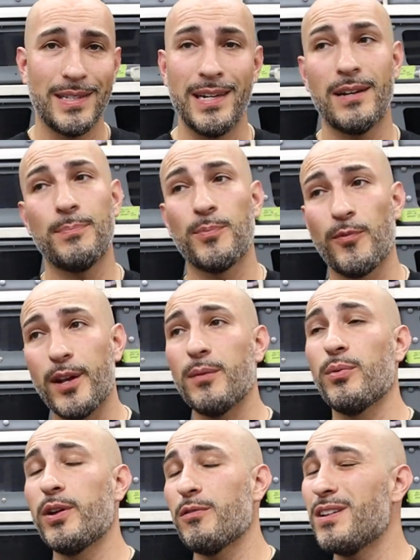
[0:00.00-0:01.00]
think
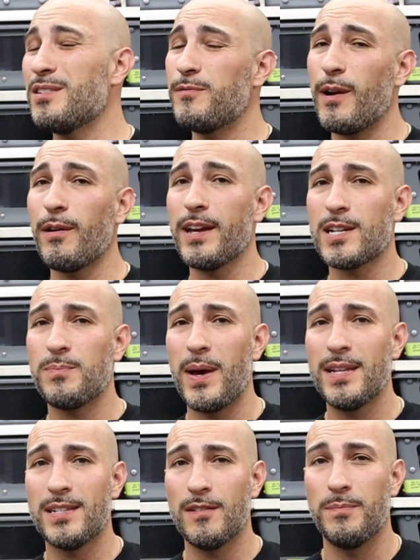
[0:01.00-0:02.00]
Freedom Breeder is very
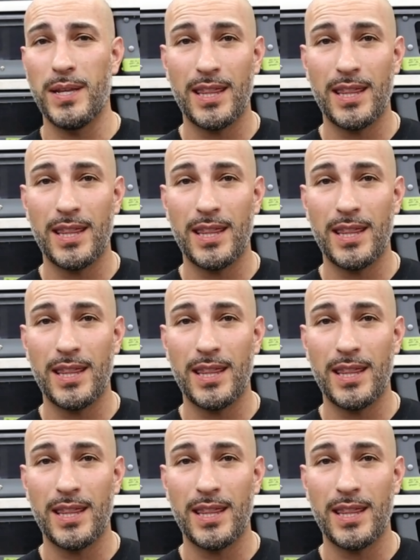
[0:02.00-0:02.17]
expensive,